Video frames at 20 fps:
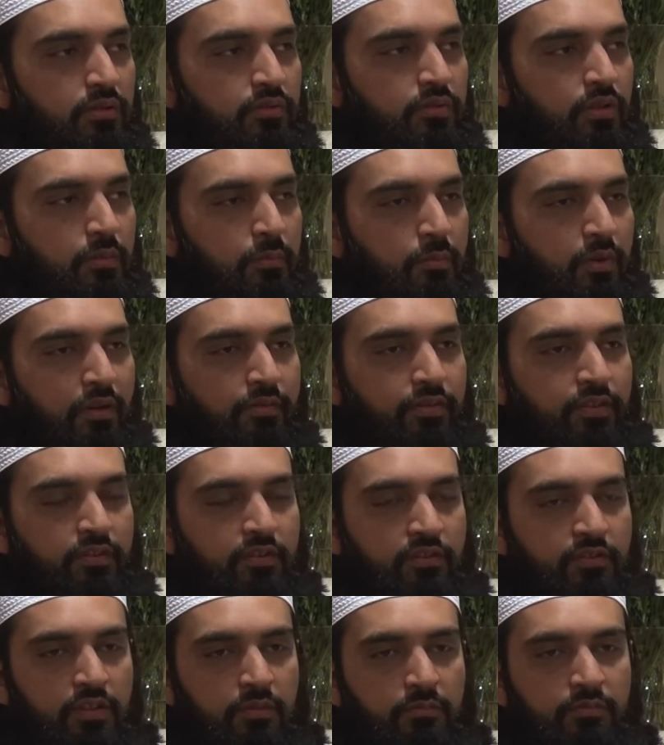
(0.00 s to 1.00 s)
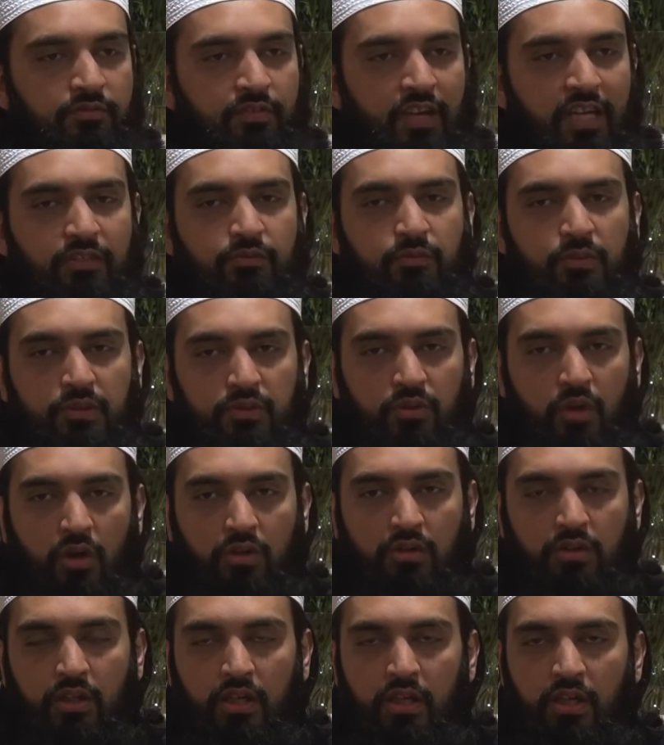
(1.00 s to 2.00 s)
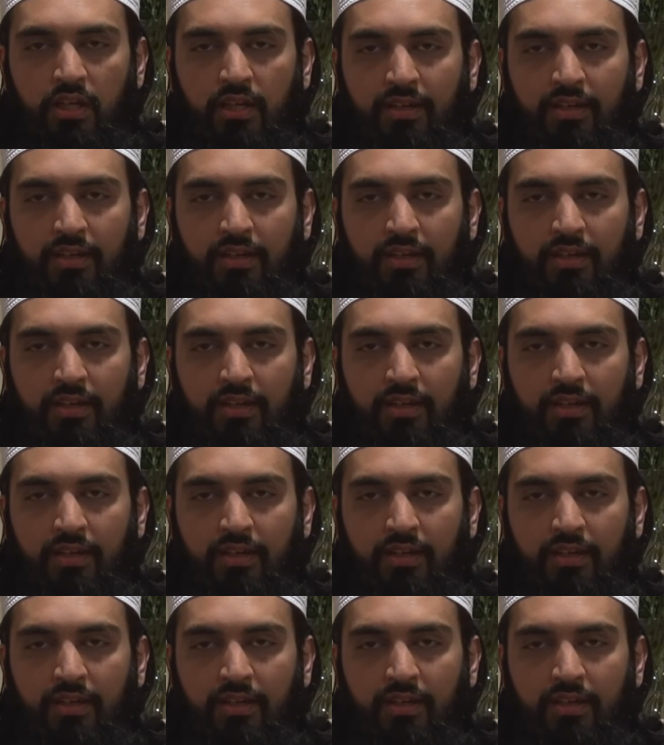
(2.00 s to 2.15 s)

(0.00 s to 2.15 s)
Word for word: So the Prophet's face was not